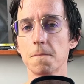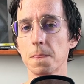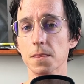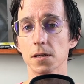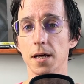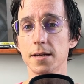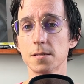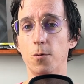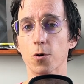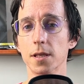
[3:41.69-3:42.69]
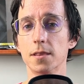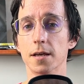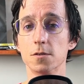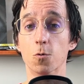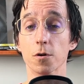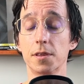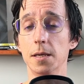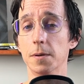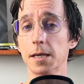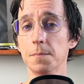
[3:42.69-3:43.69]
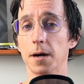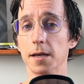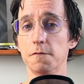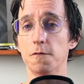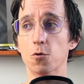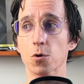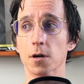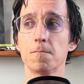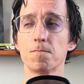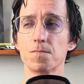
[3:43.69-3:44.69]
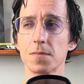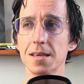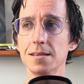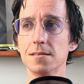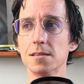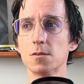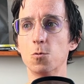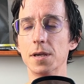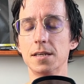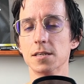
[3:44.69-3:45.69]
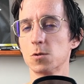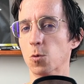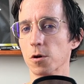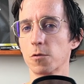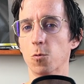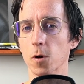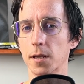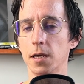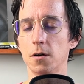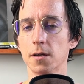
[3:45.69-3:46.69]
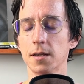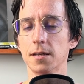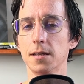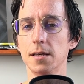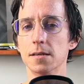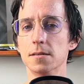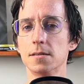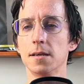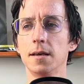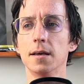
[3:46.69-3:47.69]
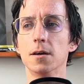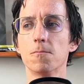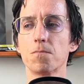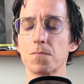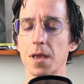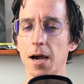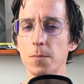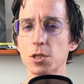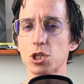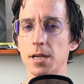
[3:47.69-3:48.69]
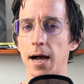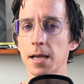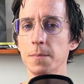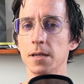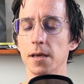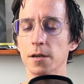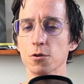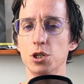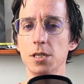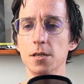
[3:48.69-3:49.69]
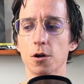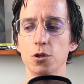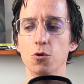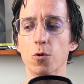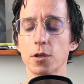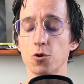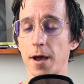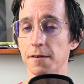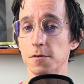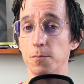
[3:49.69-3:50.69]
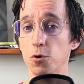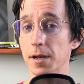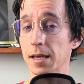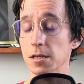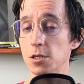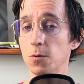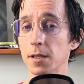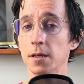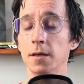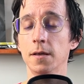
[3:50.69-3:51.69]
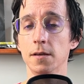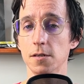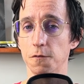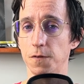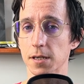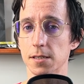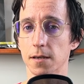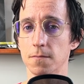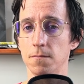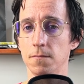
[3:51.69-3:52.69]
The last point that's worth keeping in mind for, is this weakness worth working on, is how much time and energy are you going to have to put into it to fix it?